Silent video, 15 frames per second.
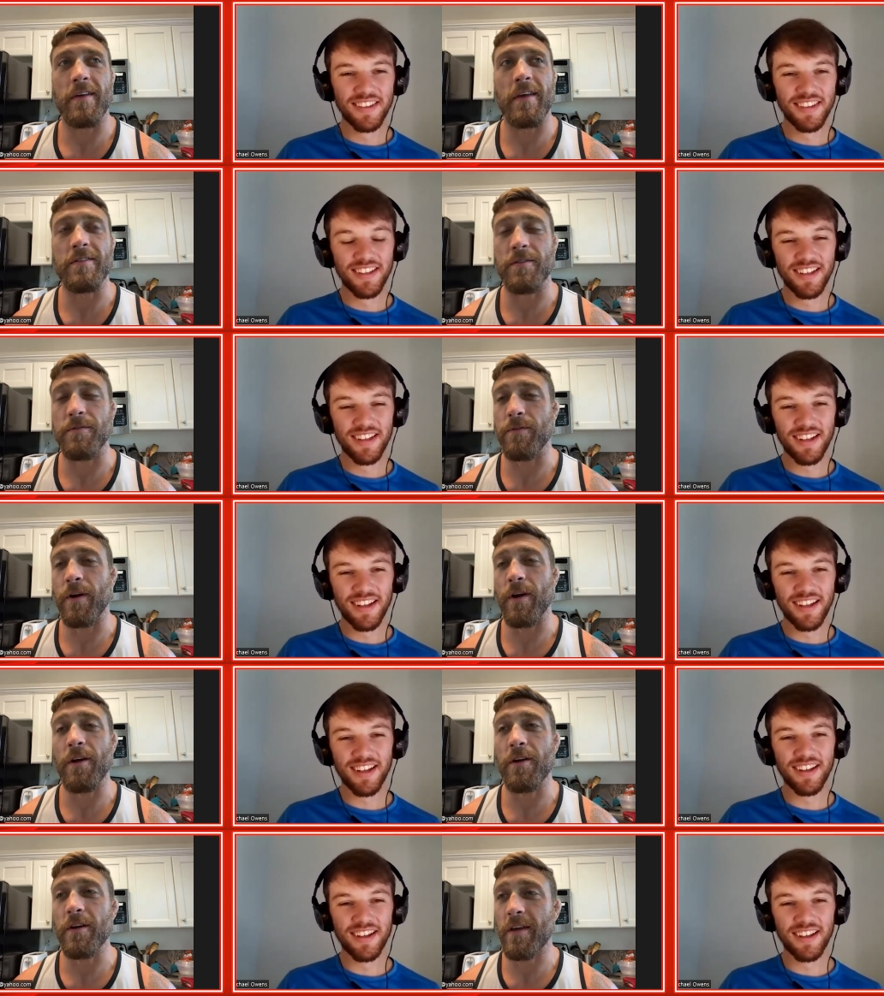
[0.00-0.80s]
Speaker 1: he's a
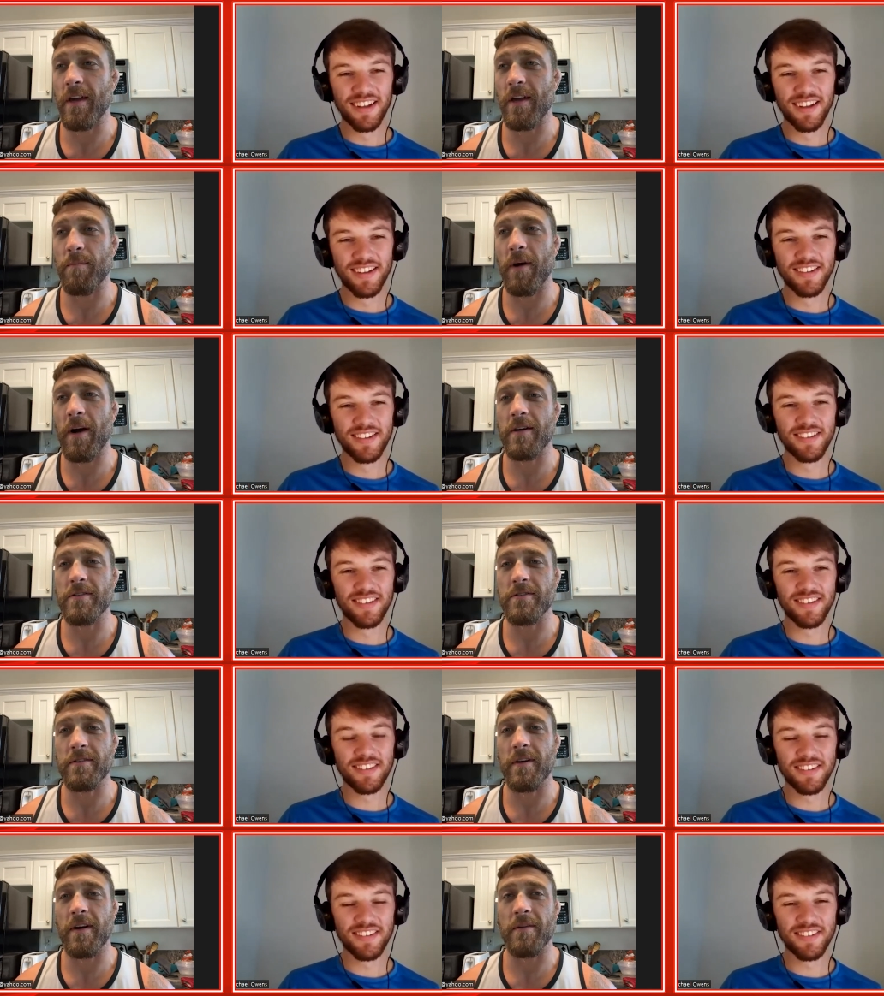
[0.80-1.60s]
very good
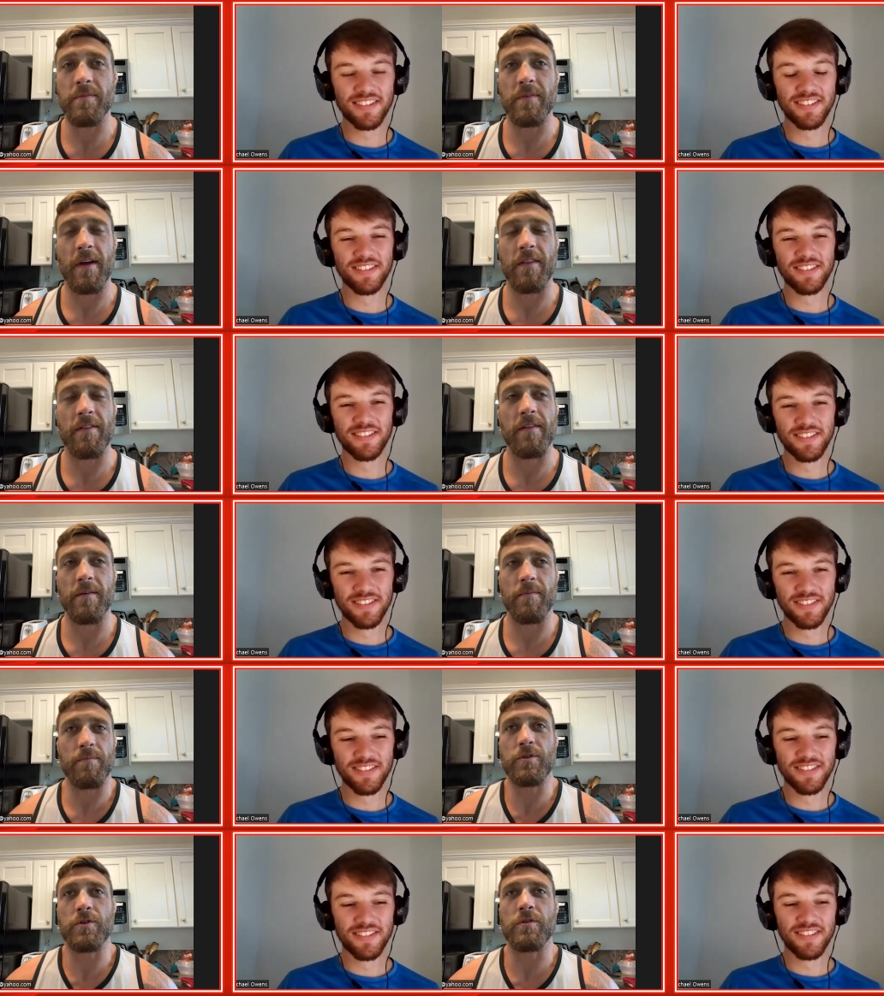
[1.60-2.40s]
kickboxer I'm, I,
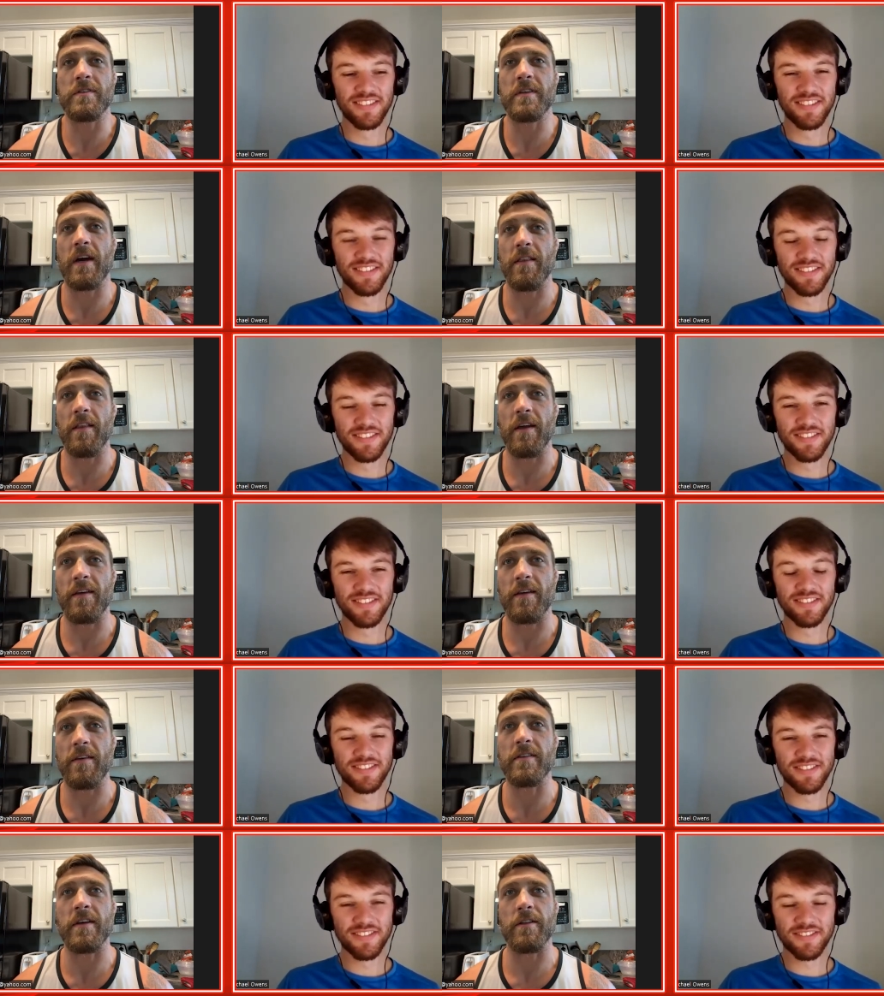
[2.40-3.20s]
I'm sure he's got
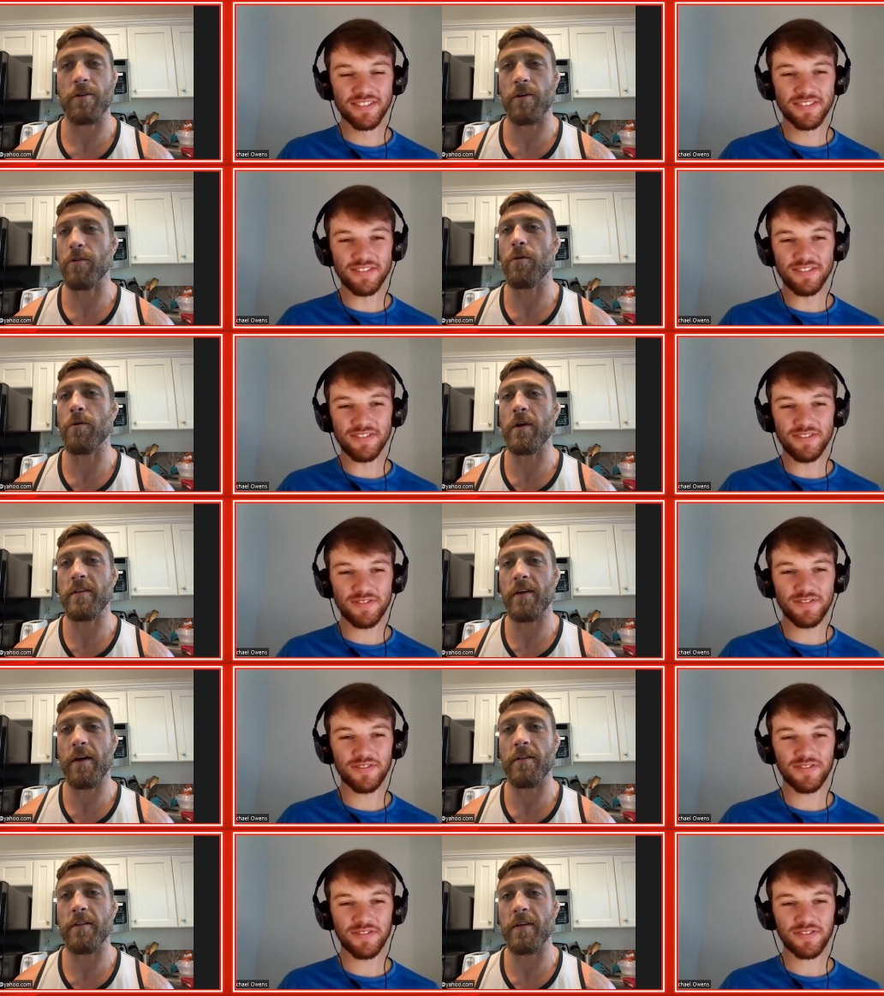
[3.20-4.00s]
like he's got the glory
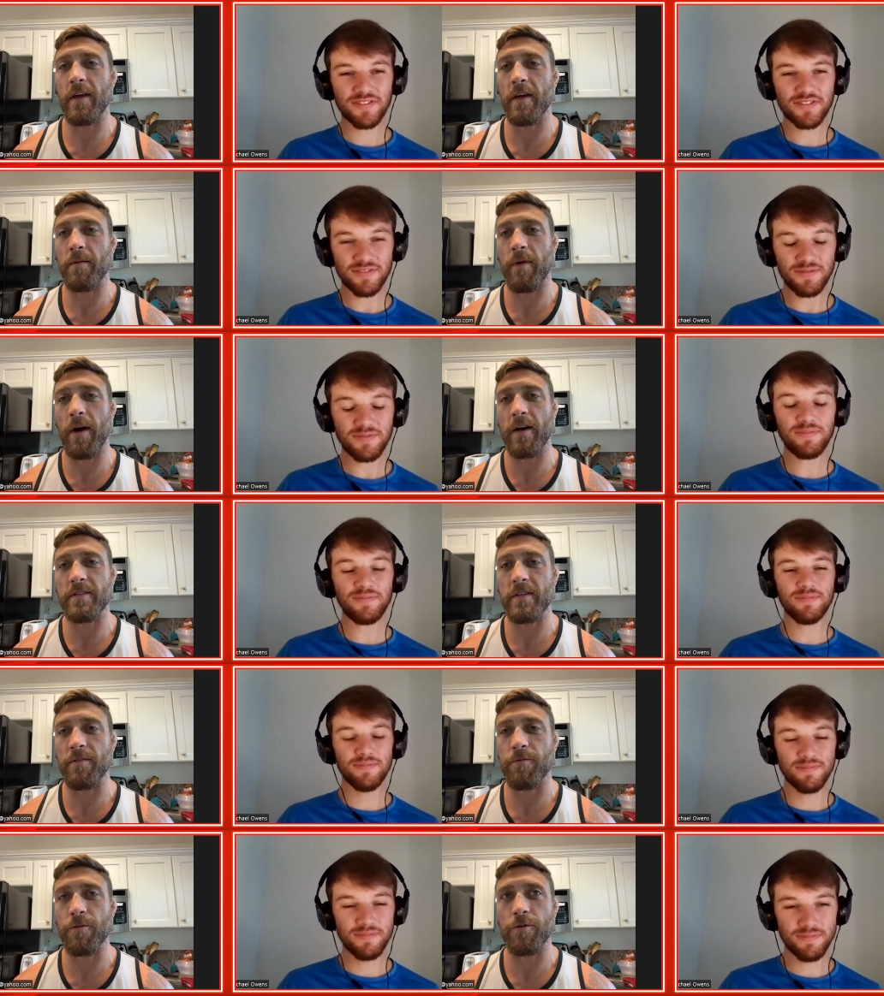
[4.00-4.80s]
title in
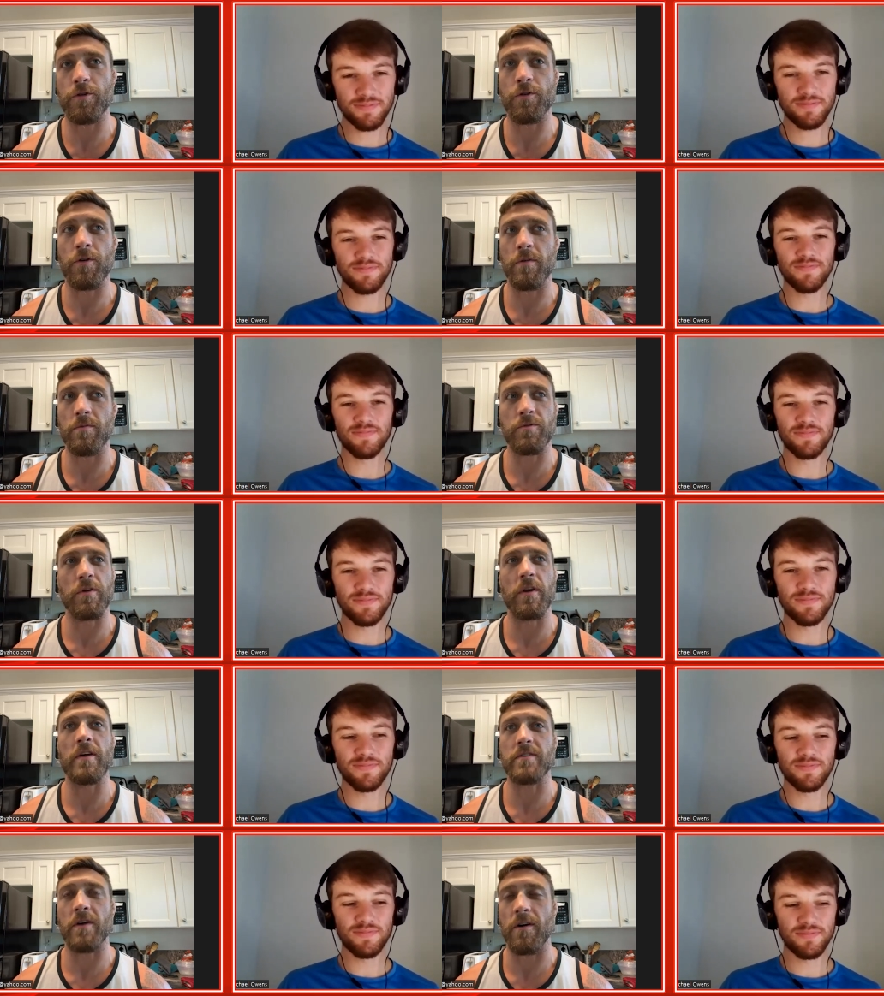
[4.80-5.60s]
kickboxing for sure i'm
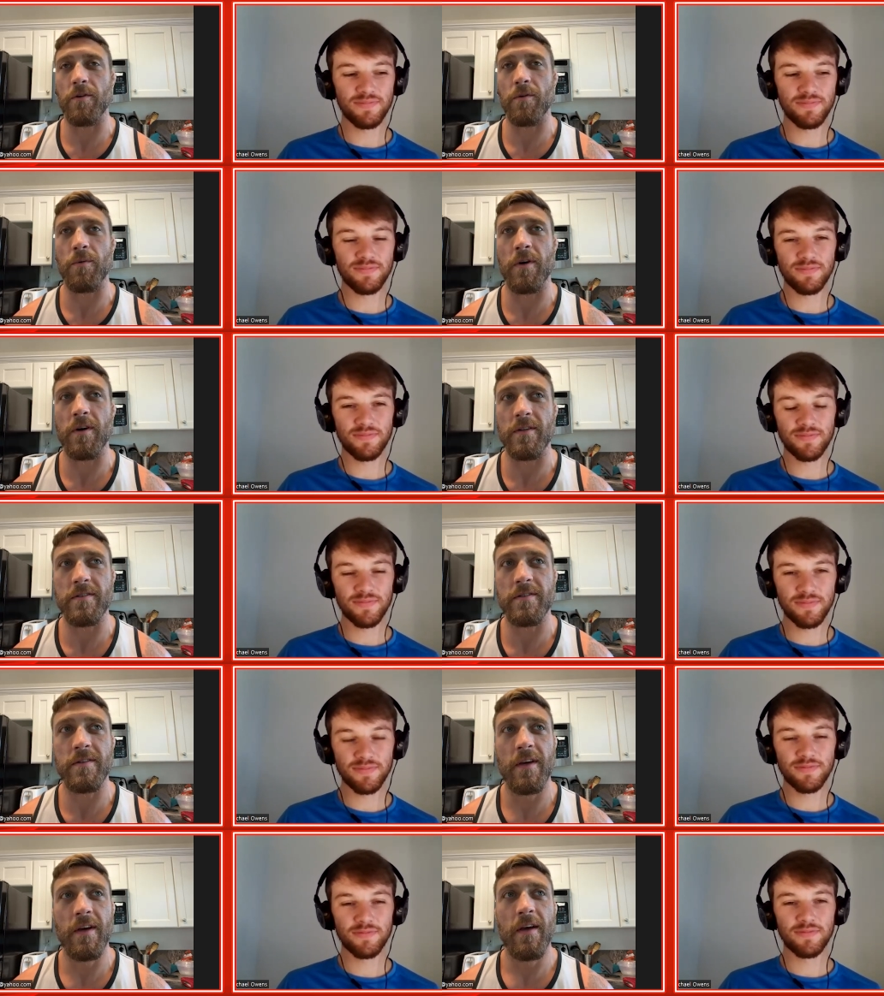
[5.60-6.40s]
sure he has other
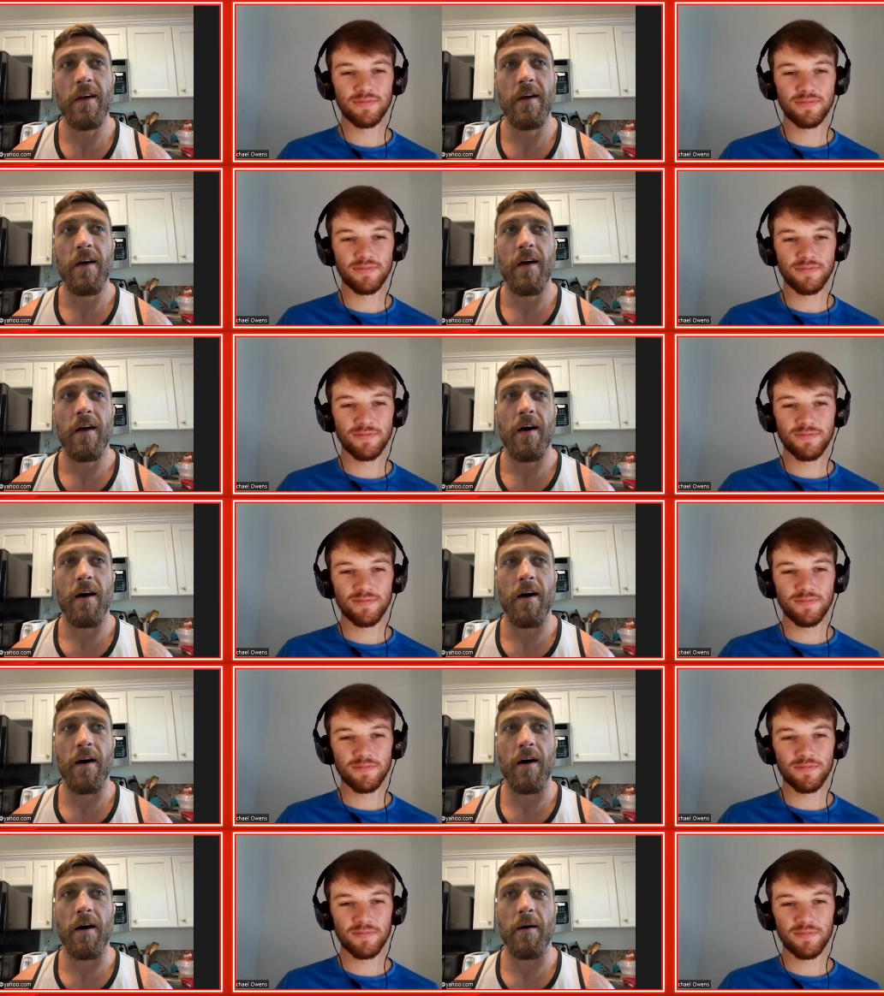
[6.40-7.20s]
ones
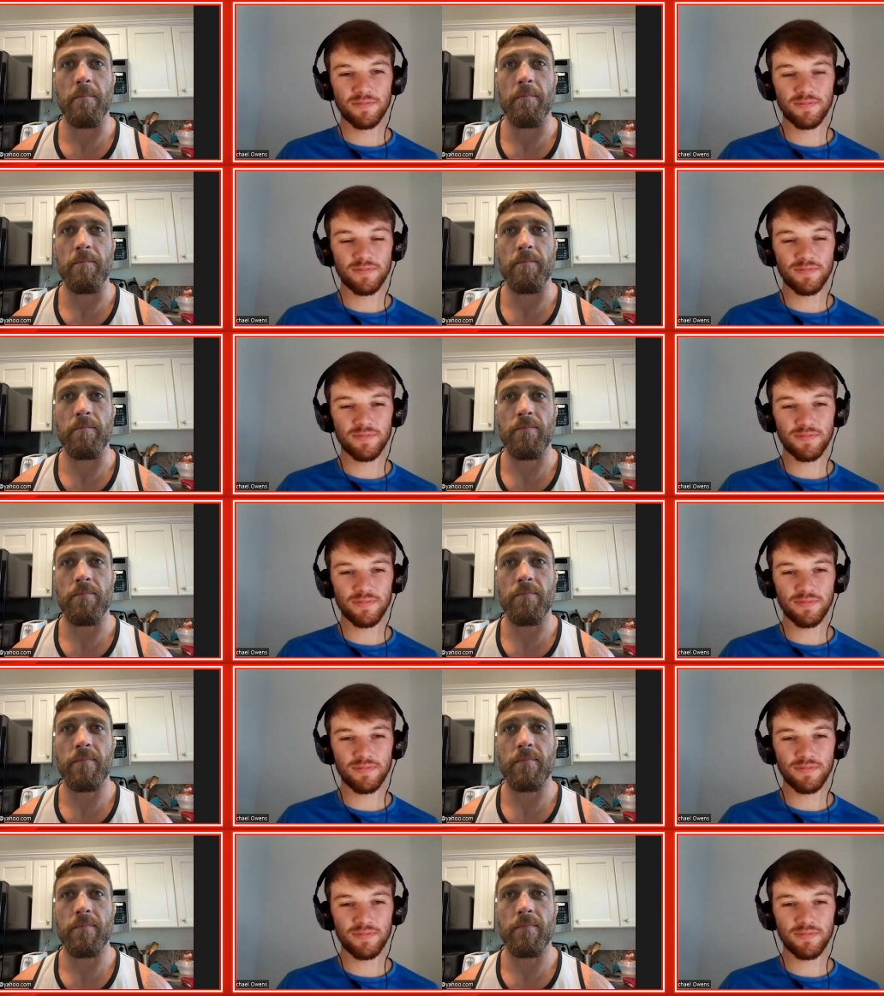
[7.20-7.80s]
um